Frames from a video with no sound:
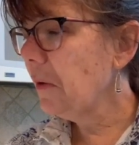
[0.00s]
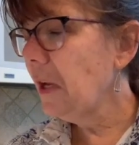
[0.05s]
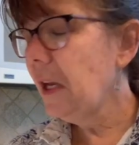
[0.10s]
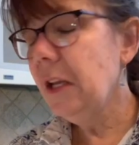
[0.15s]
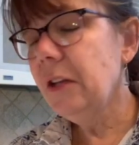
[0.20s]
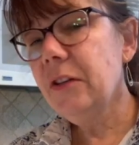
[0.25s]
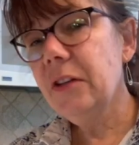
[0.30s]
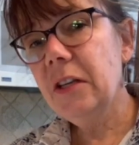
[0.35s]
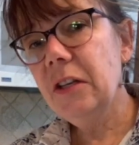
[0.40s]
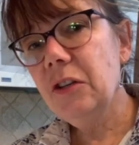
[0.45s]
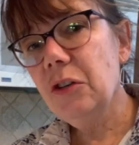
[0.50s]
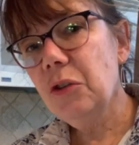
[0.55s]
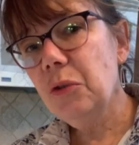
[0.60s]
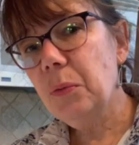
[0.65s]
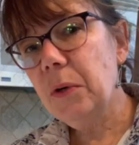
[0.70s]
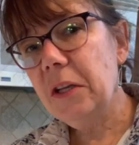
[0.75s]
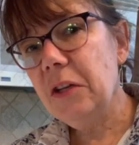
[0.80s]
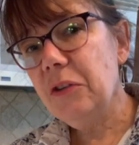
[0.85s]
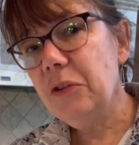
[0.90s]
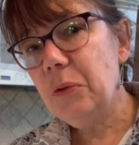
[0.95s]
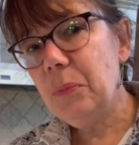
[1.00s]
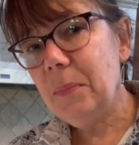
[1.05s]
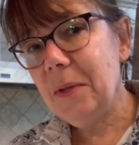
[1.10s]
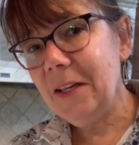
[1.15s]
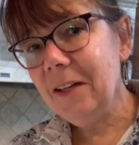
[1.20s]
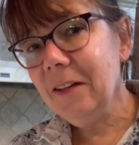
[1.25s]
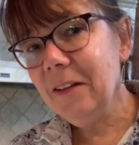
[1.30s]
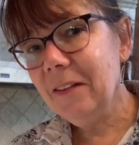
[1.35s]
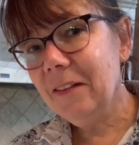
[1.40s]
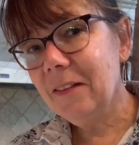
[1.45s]
18 to 22
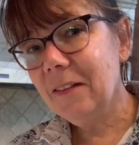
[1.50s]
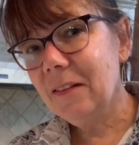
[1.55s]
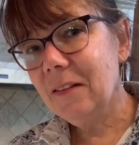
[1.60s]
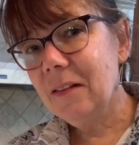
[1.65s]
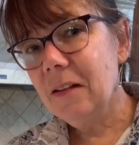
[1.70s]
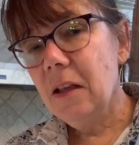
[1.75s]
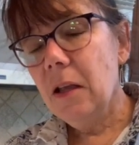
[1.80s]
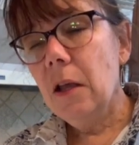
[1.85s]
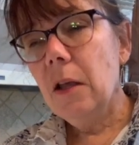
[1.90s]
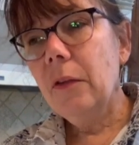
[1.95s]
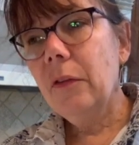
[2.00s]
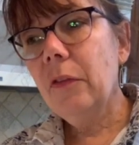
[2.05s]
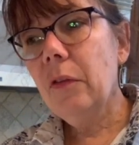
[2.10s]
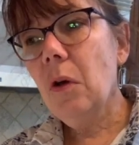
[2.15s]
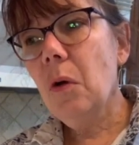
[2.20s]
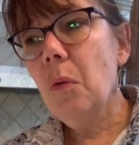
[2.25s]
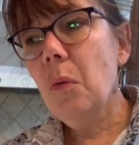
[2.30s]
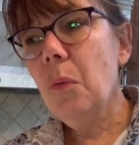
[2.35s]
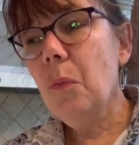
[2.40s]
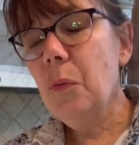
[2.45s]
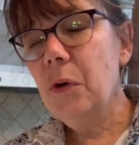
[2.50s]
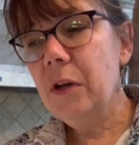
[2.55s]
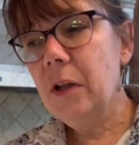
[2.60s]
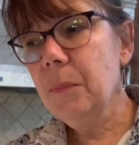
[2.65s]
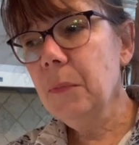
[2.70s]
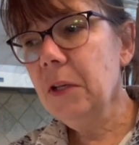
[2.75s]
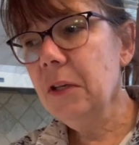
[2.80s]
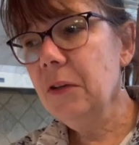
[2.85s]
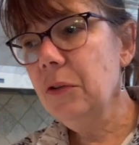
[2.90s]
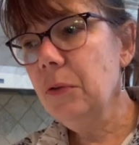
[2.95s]
minutes. So what
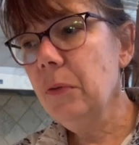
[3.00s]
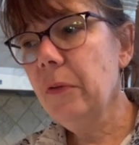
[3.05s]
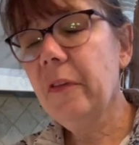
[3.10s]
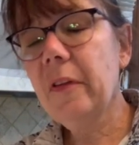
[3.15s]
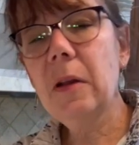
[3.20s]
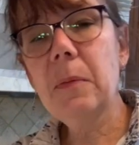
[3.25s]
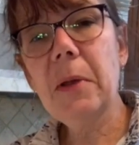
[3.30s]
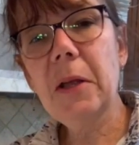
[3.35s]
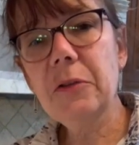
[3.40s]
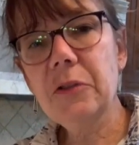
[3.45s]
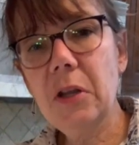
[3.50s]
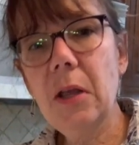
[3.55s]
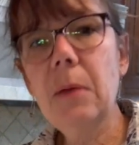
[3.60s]
I'm gonna do is in about 10